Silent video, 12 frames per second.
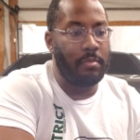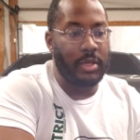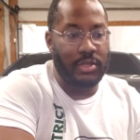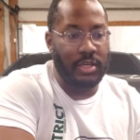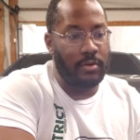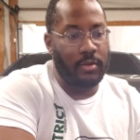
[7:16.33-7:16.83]
But
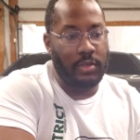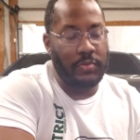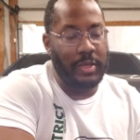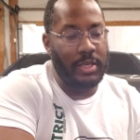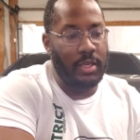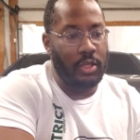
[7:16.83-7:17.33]
generally
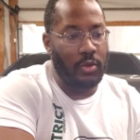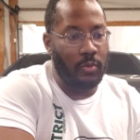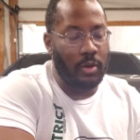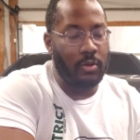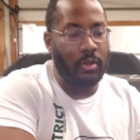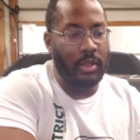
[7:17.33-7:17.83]
speaking, you
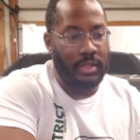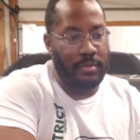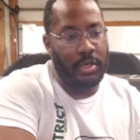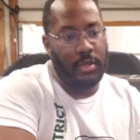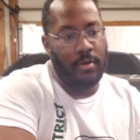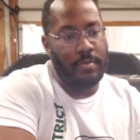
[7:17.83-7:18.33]
won't
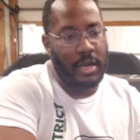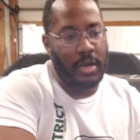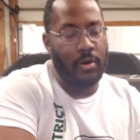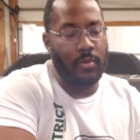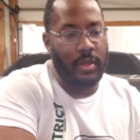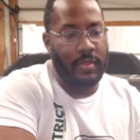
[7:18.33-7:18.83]
limit your
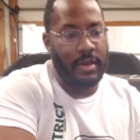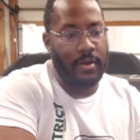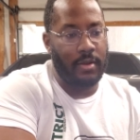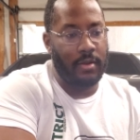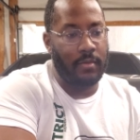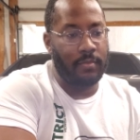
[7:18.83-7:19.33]
power without
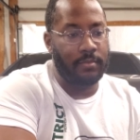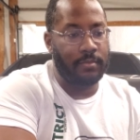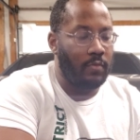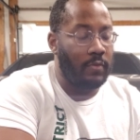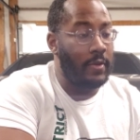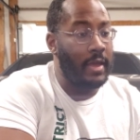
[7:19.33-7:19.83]
it
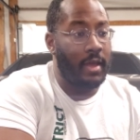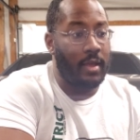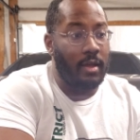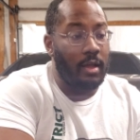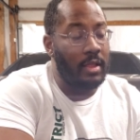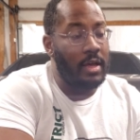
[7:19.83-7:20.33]
so
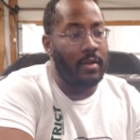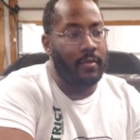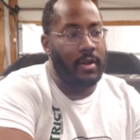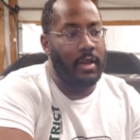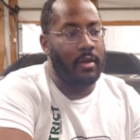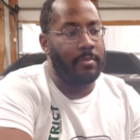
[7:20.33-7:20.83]
yeah, a lot of
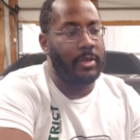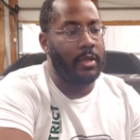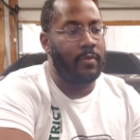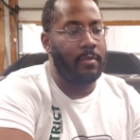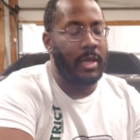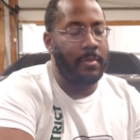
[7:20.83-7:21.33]
great
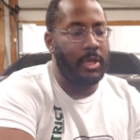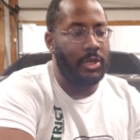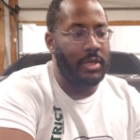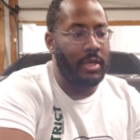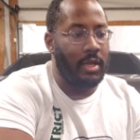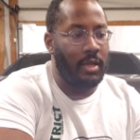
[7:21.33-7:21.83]
updates from
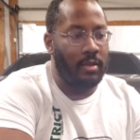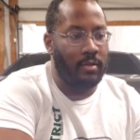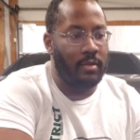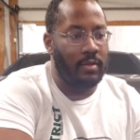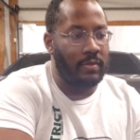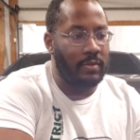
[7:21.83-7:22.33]

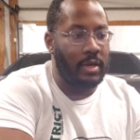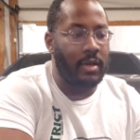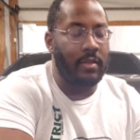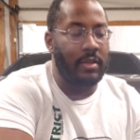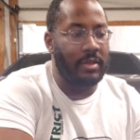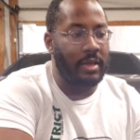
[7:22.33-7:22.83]
MHD. This is kind
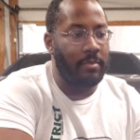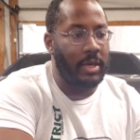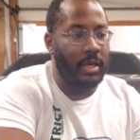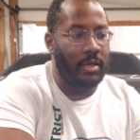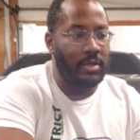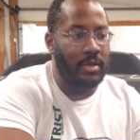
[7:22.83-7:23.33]
of the same
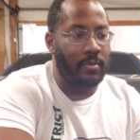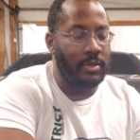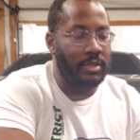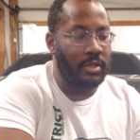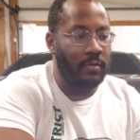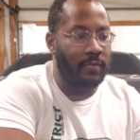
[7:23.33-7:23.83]
package that we're
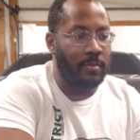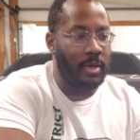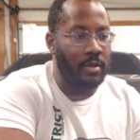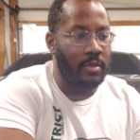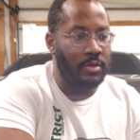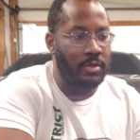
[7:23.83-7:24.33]
seeing from
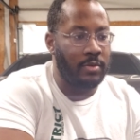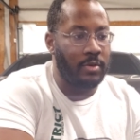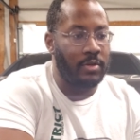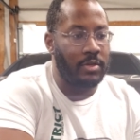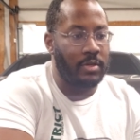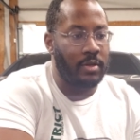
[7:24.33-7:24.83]
all the
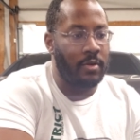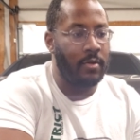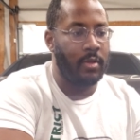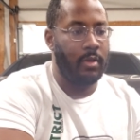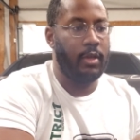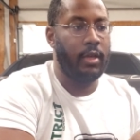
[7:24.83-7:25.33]
tuners. So
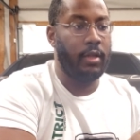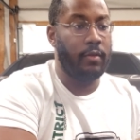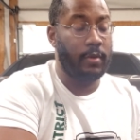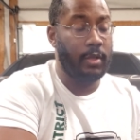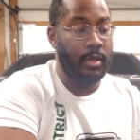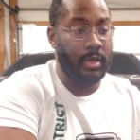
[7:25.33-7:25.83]
it's
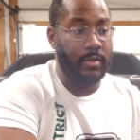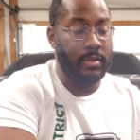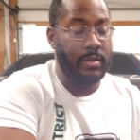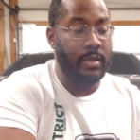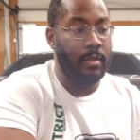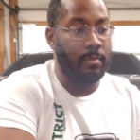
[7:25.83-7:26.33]
really nice
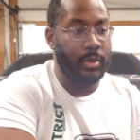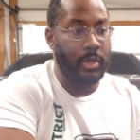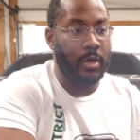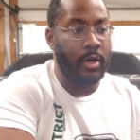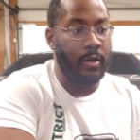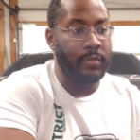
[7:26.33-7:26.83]
to see them
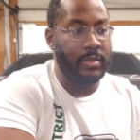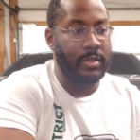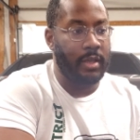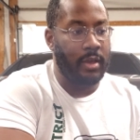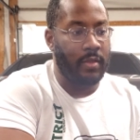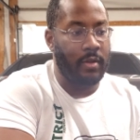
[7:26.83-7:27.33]
put all this
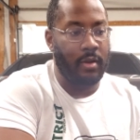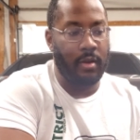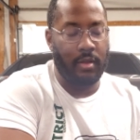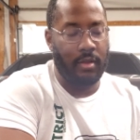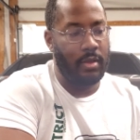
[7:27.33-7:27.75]
together.